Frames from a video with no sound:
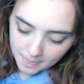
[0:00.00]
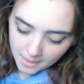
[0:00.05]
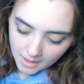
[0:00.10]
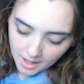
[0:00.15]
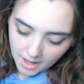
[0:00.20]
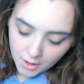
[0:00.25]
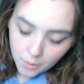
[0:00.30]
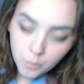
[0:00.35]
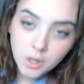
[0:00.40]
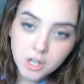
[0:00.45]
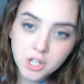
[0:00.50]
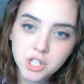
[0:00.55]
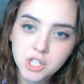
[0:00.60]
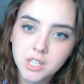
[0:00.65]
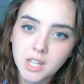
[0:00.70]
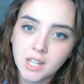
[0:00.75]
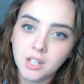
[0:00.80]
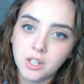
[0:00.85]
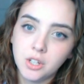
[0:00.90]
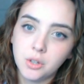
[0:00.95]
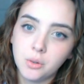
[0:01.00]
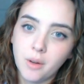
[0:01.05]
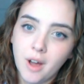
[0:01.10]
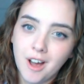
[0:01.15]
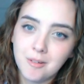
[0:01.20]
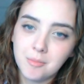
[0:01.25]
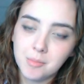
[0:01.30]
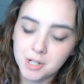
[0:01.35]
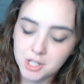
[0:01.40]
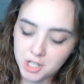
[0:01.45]
I wish they knew how
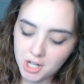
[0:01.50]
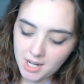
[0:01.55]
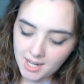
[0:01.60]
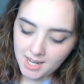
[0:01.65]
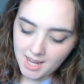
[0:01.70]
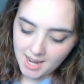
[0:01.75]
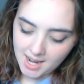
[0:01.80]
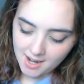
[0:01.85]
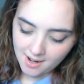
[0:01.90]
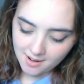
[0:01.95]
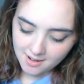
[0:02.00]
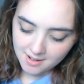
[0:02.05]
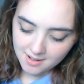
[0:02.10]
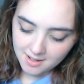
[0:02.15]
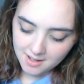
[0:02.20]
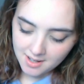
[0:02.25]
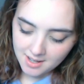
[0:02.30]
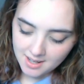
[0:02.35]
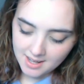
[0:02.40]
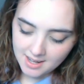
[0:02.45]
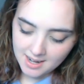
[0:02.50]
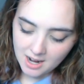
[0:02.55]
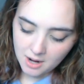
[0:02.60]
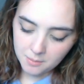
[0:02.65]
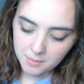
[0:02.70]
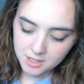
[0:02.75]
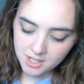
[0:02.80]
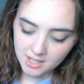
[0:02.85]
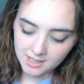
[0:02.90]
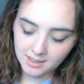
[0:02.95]
much I cared and how
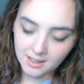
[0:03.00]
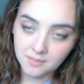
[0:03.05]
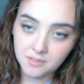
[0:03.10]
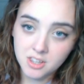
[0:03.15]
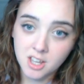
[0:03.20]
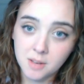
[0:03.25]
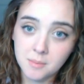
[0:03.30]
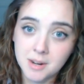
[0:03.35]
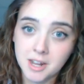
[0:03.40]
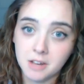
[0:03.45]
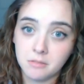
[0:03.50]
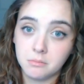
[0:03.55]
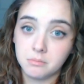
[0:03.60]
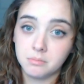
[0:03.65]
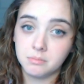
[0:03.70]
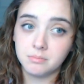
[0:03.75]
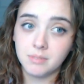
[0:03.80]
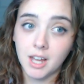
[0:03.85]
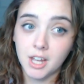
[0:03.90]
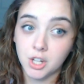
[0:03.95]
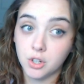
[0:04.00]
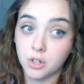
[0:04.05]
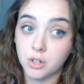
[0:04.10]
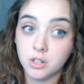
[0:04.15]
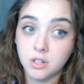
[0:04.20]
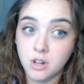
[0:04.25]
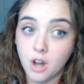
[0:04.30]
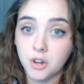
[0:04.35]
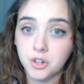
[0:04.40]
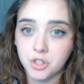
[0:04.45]
much I loved them and how I could
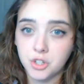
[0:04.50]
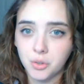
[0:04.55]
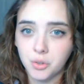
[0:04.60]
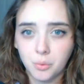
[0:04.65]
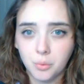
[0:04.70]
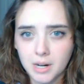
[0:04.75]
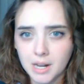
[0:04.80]
not do what